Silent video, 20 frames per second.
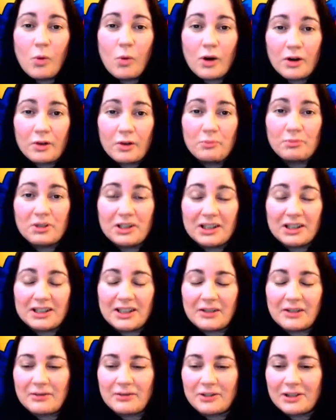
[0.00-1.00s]
work completely
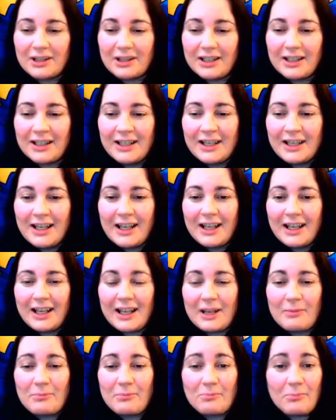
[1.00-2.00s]
differently,
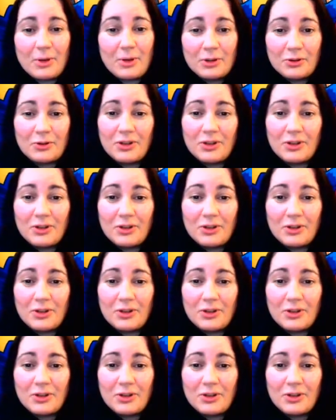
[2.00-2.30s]
but